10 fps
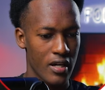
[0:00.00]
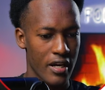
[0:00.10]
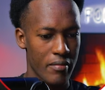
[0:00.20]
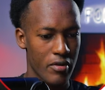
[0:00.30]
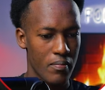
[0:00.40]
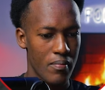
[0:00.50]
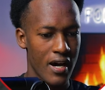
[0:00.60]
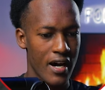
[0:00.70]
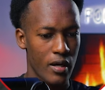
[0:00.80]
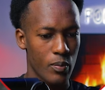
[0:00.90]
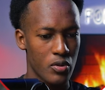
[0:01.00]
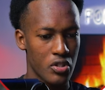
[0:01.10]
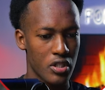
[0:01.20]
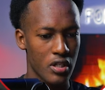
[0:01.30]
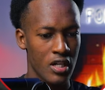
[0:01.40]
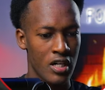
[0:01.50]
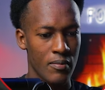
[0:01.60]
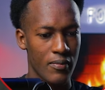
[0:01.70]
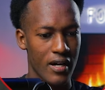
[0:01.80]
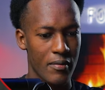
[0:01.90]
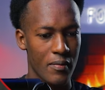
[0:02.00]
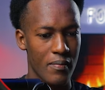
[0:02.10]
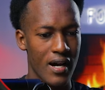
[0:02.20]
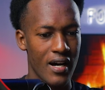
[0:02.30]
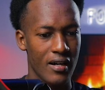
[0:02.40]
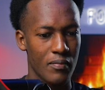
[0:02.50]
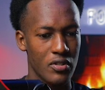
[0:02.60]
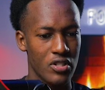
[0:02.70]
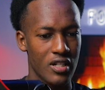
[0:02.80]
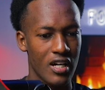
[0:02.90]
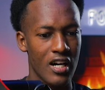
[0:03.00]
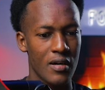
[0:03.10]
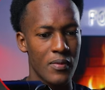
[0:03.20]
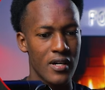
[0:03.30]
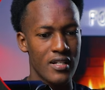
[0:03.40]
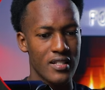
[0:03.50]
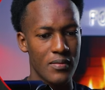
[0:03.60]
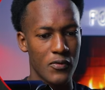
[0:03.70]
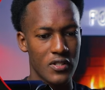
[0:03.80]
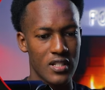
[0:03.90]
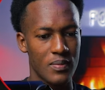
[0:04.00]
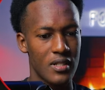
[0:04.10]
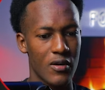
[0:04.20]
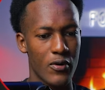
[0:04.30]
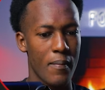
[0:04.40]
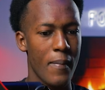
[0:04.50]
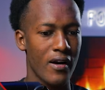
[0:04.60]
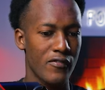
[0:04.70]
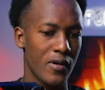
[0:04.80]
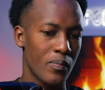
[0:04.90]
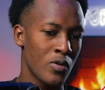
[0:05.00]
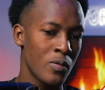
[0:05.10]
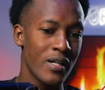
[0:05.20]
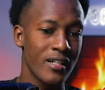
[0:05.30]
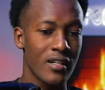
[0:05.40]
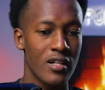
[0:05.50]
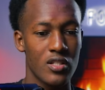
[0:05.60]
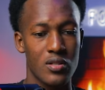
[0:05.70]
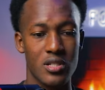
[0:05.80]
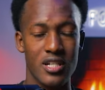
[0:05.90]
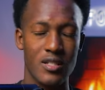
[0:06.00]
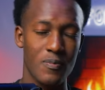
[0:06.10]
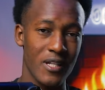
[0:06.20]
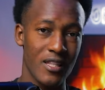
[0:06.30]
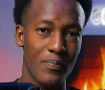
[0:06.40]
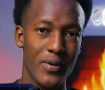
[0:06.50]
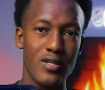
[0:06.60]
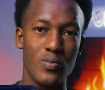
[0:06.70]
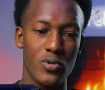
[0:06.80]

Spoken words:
coming back, pushing up, coming back, pushing up. Same concept. Now we are back for pullback. So you expect the price